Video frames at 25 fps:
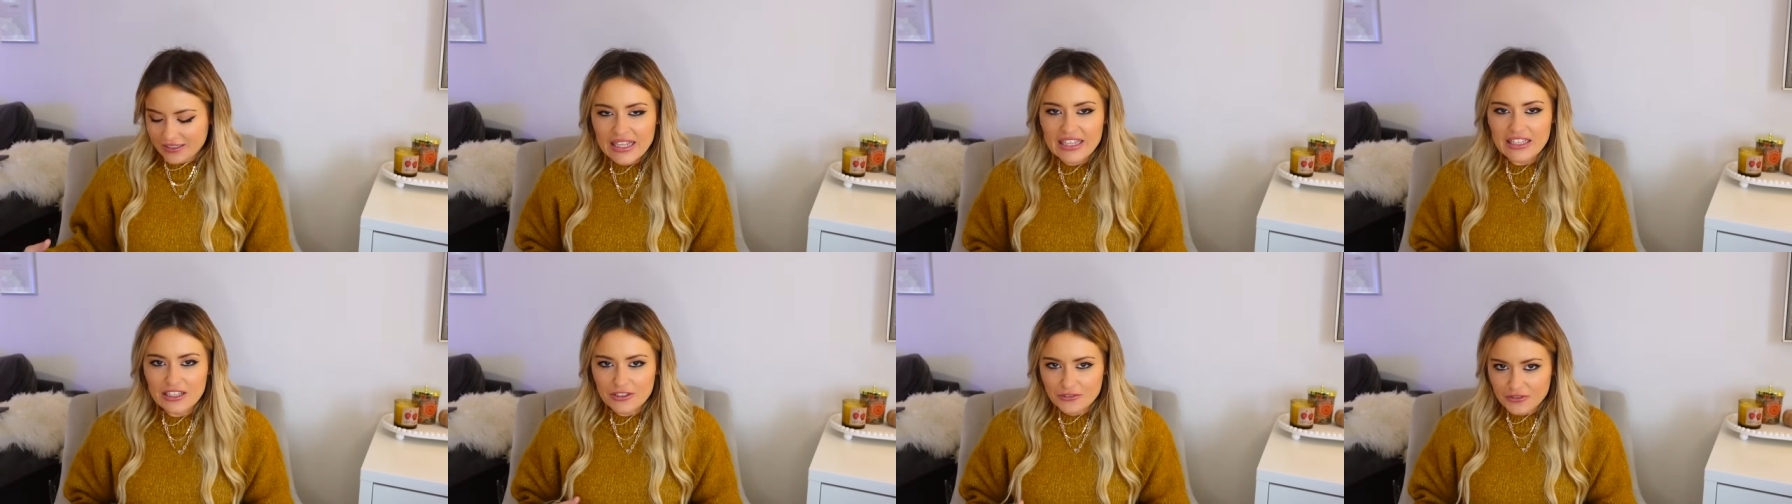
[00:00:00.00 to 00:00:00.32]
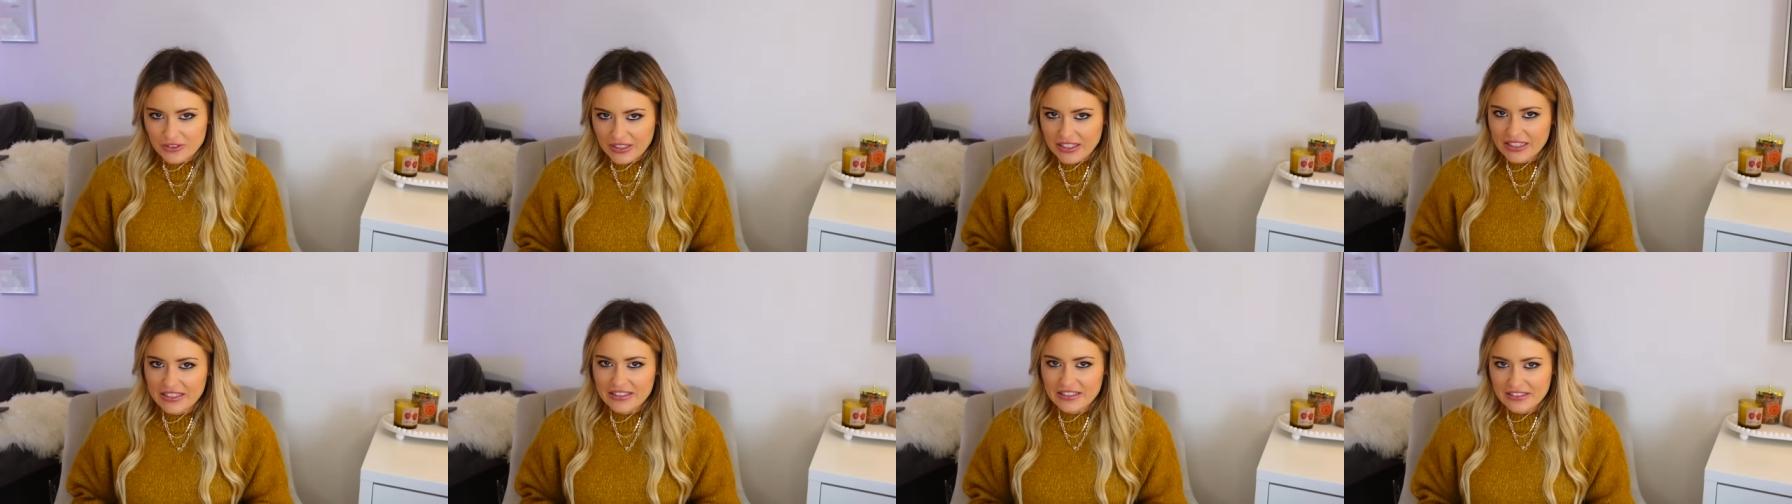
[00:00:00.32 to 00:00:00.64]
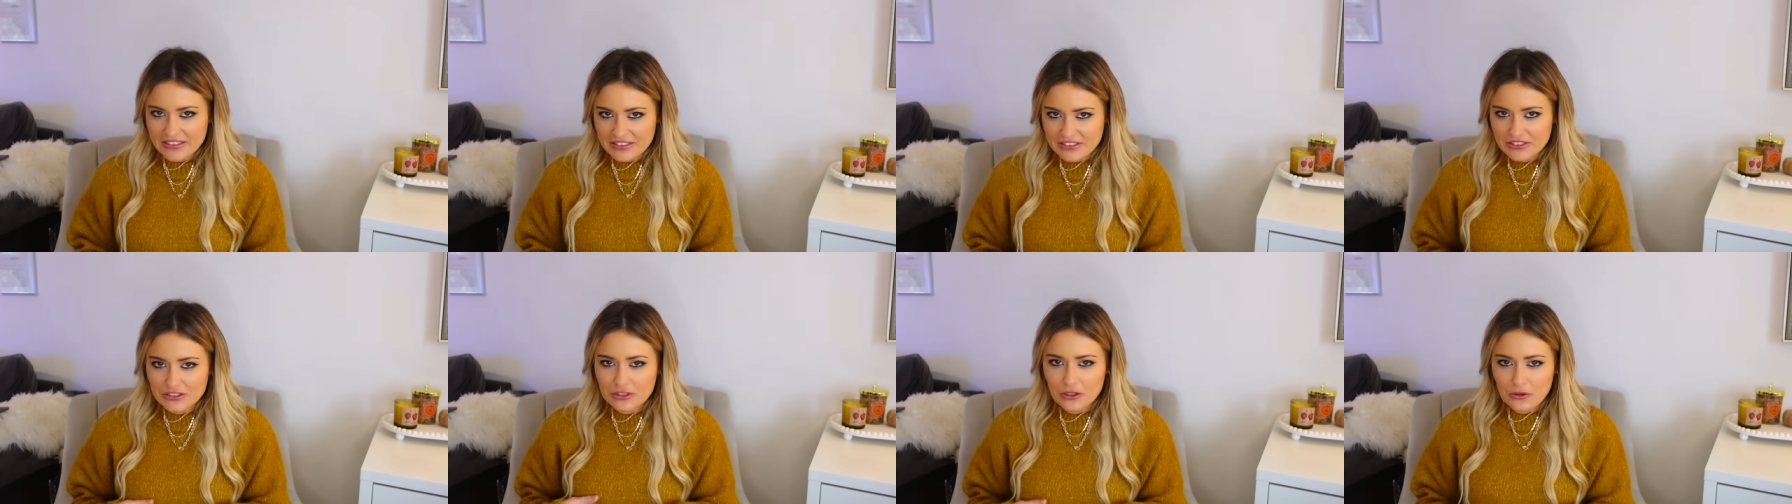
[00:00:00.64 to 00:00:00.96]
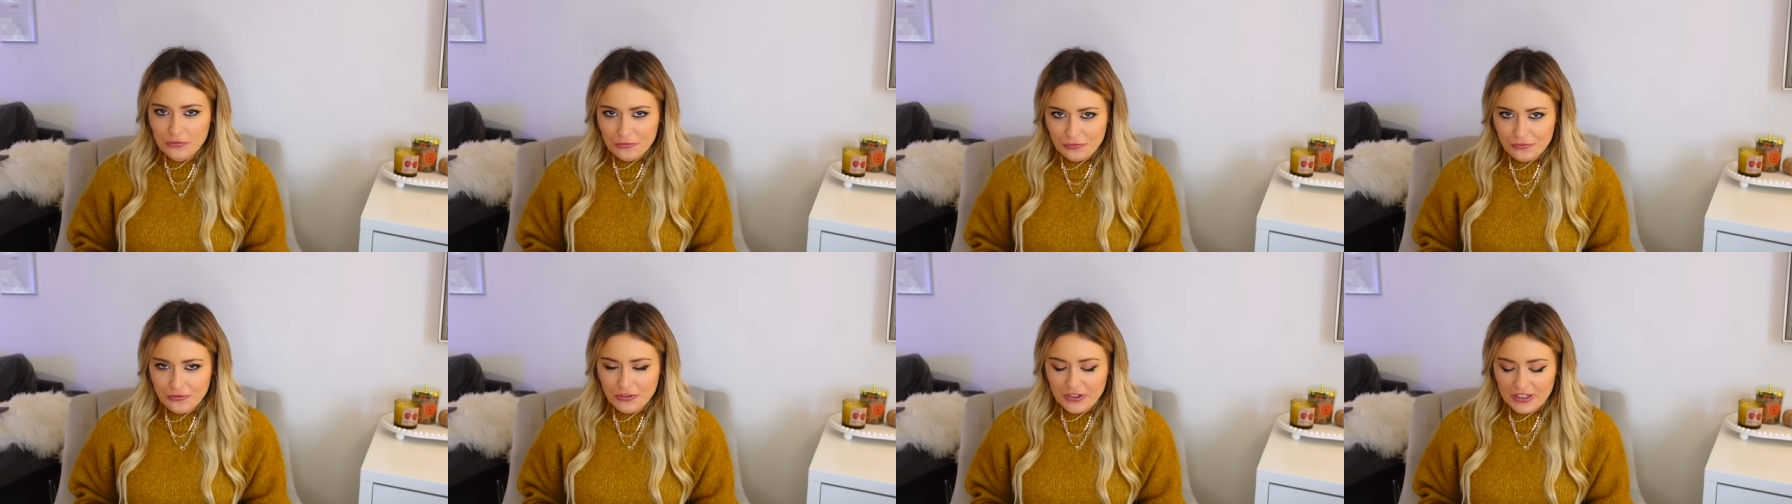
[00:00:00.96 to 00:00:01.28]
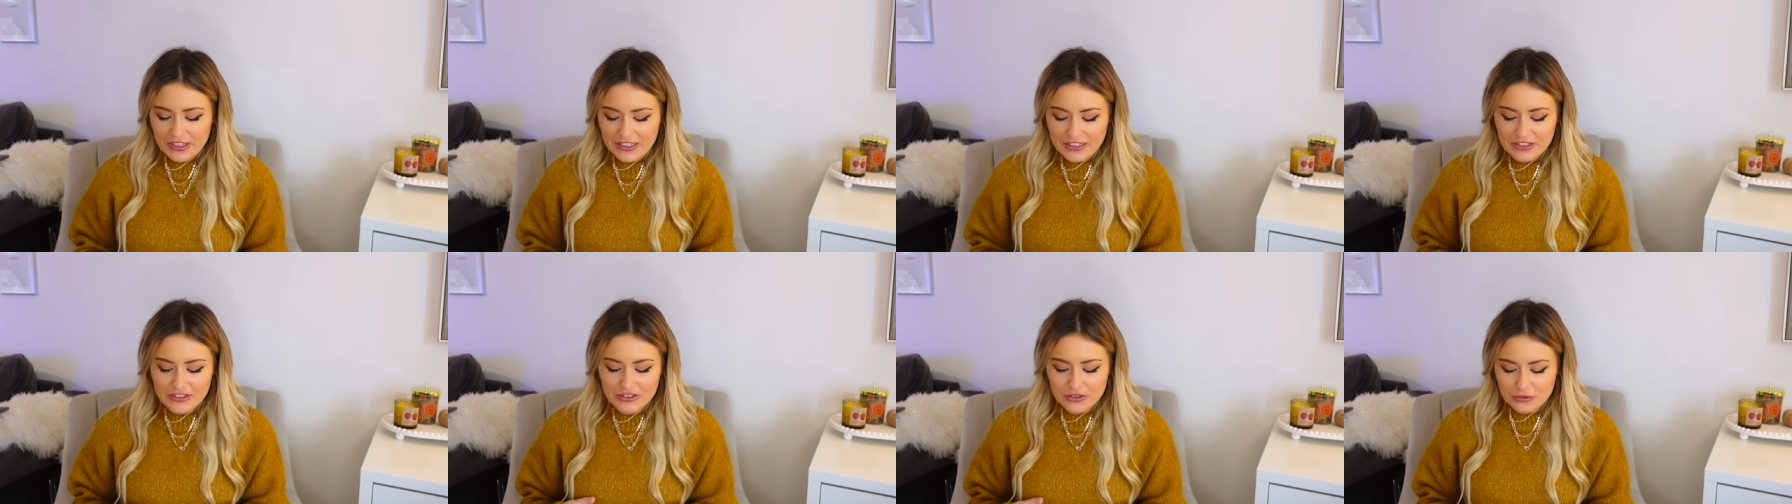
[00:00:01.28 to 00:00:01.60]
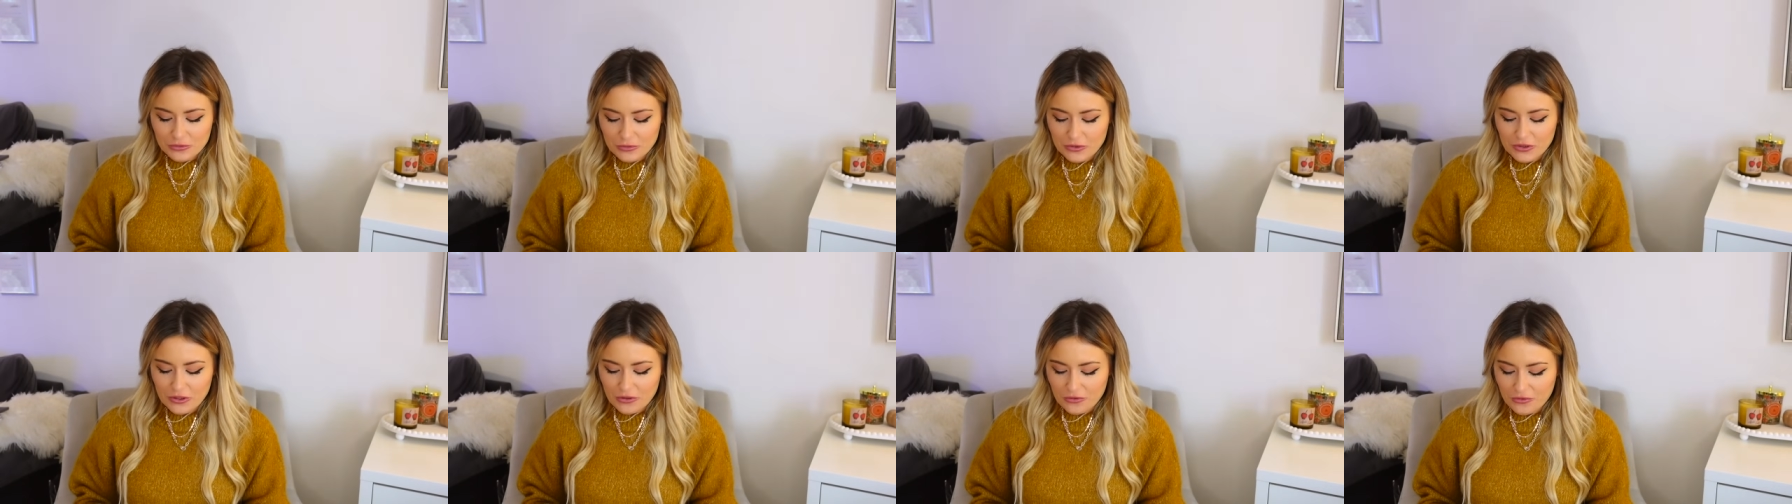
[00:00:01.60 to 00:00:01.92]
He loves anything that's comfy. He
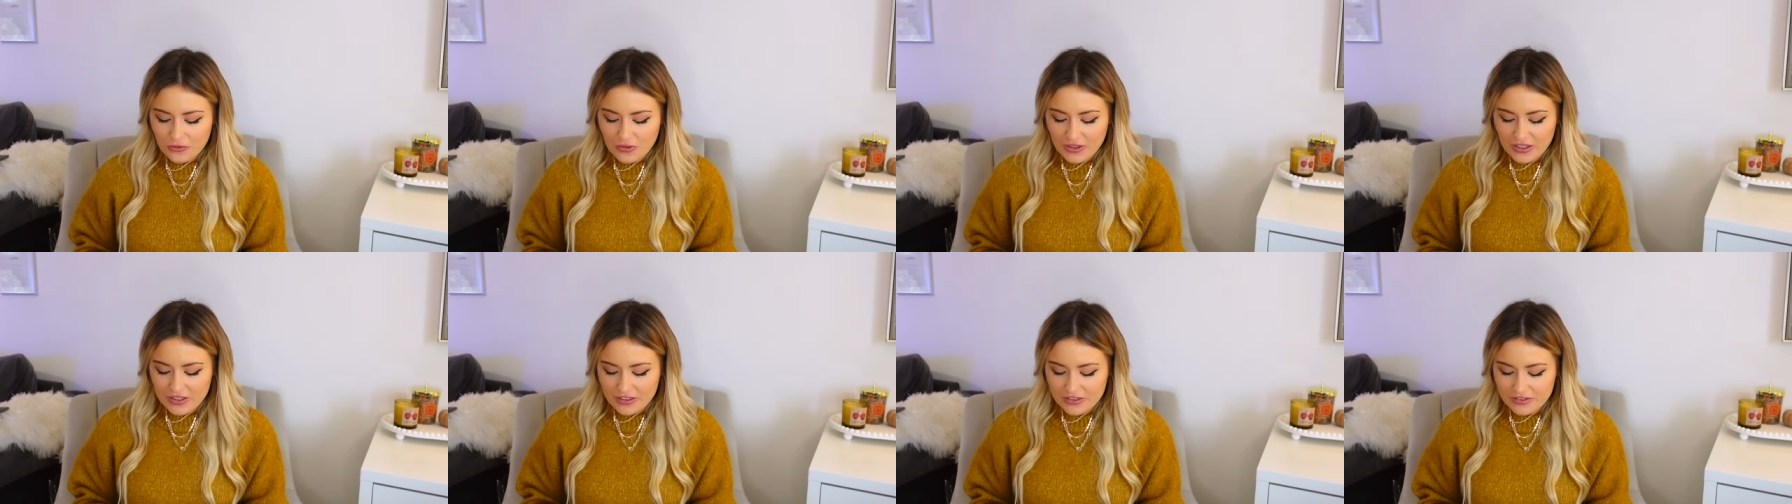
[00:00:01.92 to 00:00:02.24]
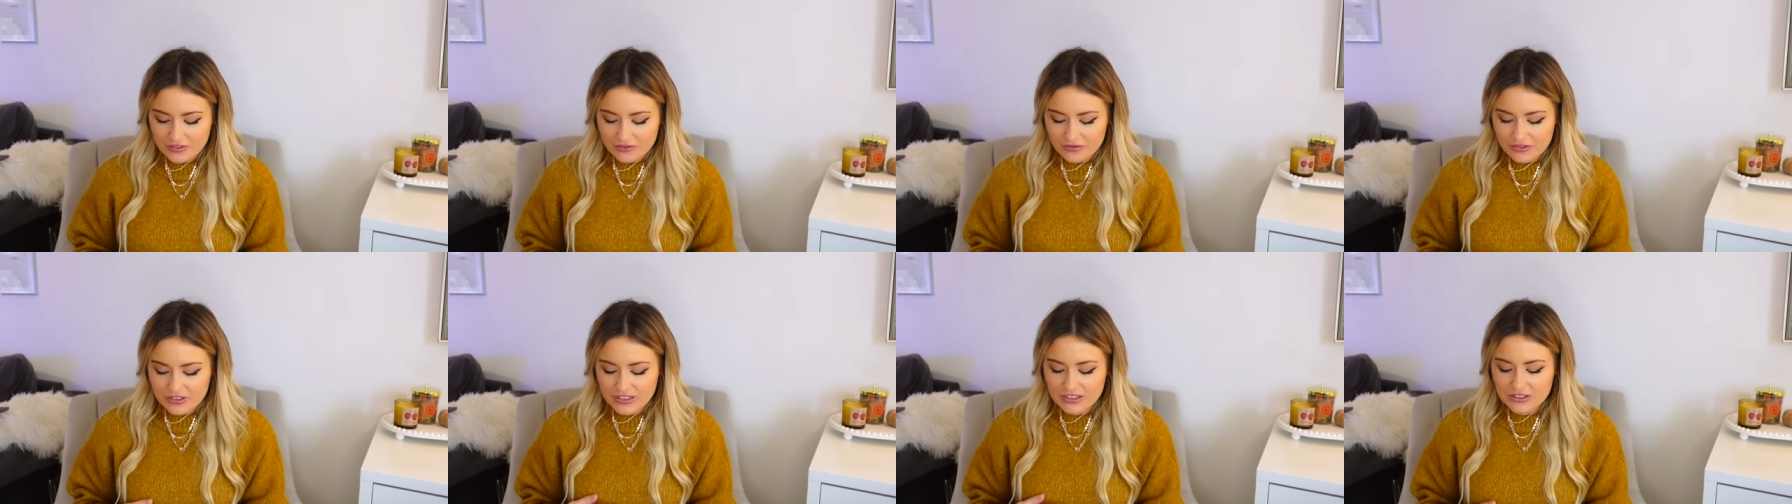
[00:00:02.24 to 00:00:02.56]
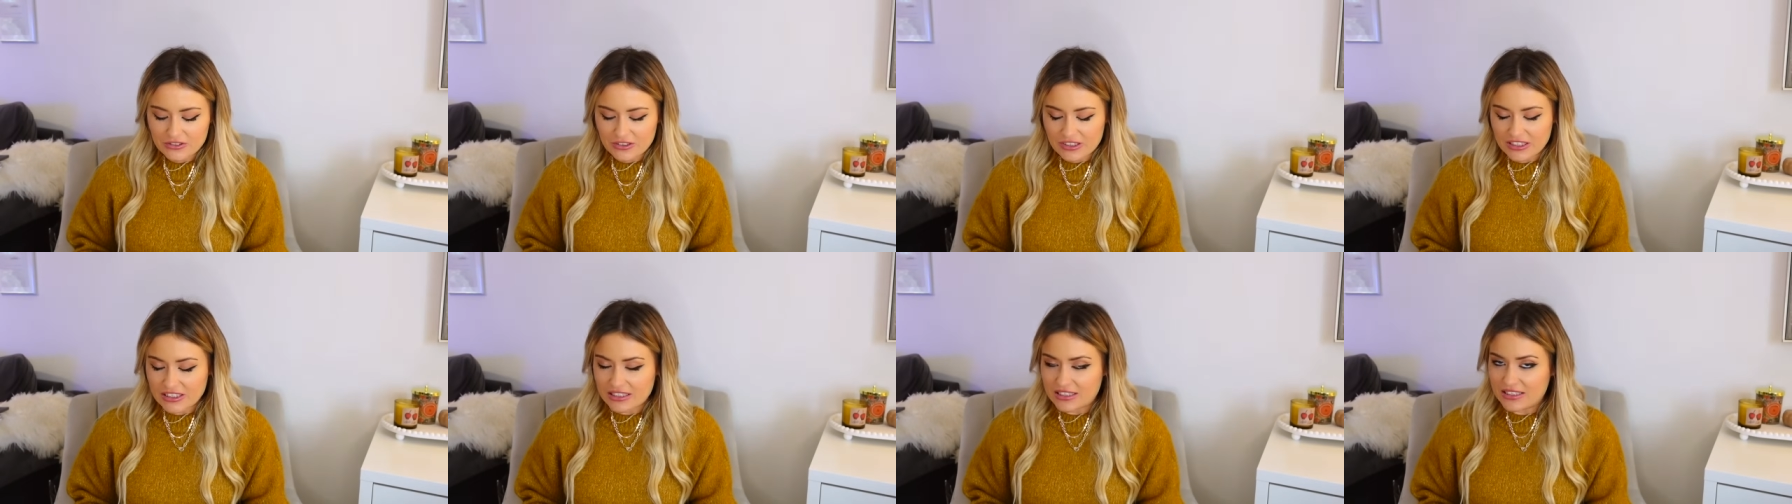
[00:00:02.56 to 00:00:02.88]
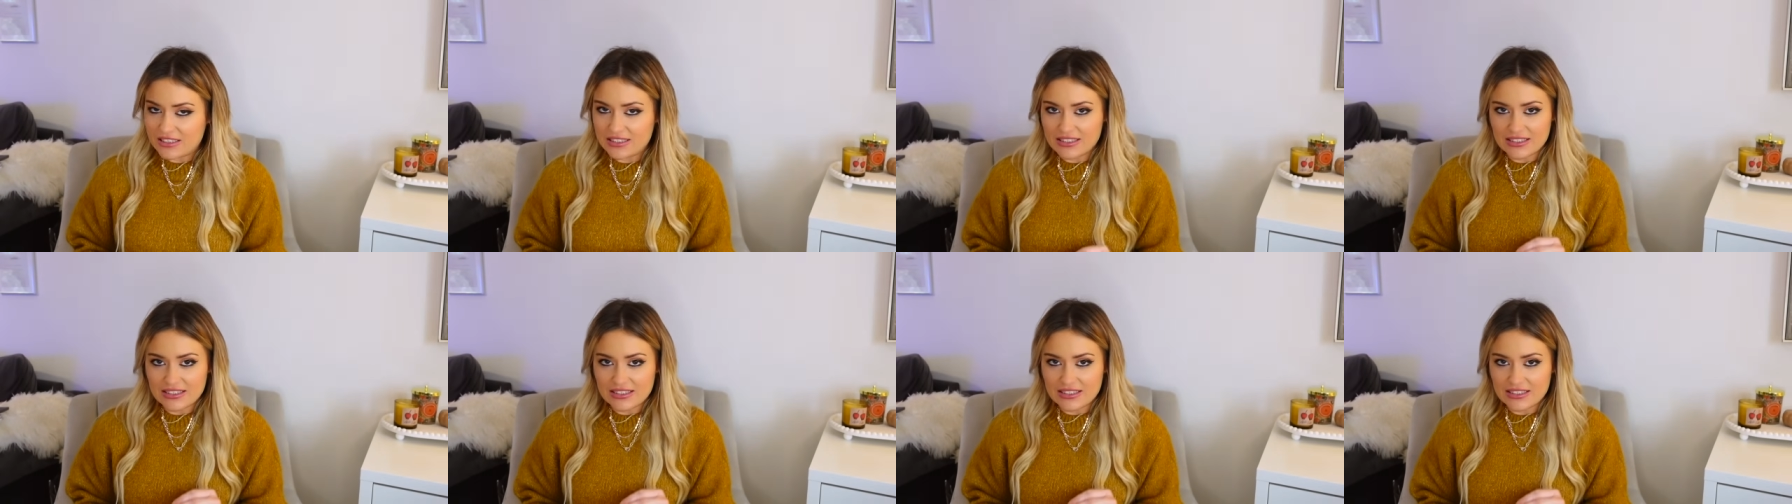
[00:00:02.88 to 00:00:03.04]
doesn't want to feel restricted,